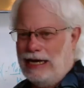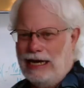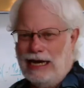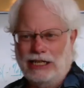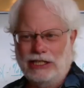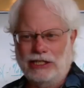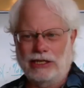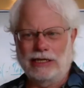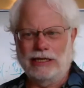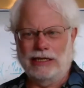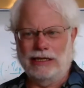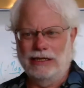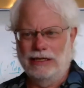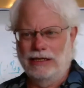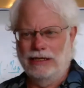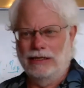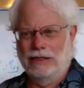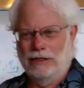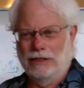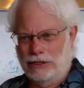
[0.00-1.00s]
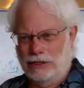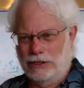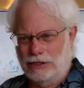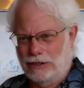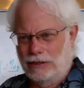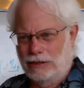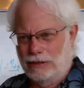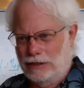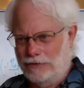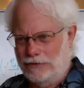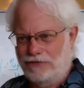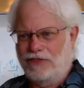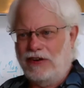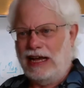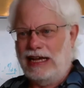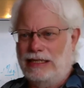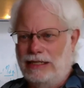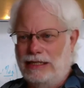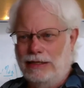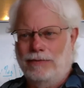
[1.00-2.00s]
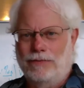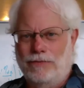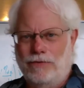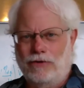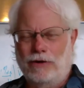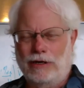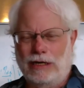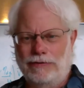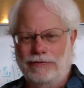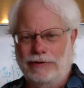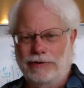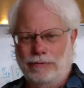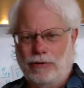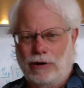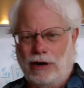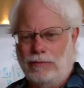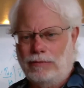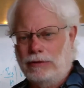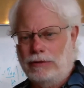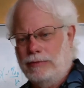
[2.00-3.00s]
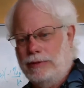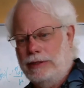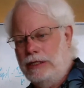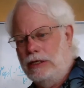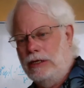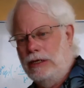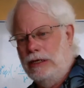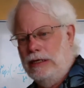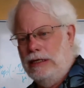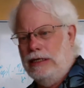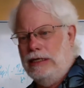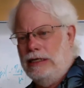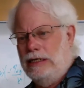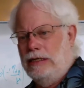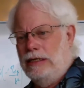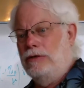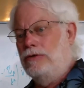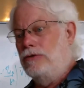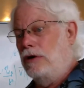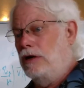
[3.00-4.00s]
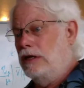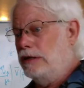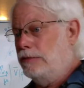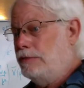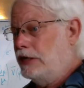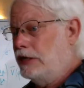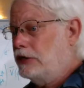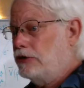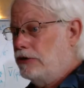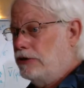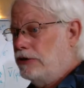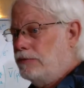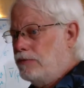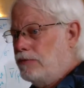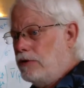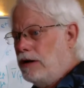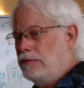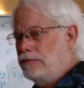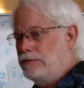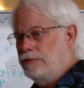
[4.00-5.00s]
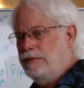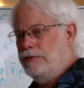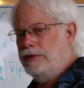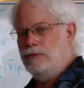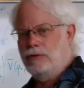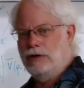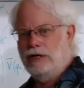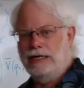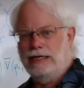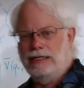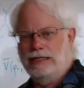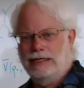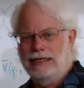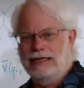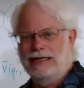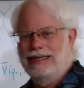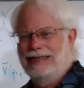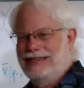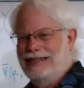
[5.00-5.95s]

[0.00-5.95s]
actually just define them for a given problem and draw the picture of the problem in a way that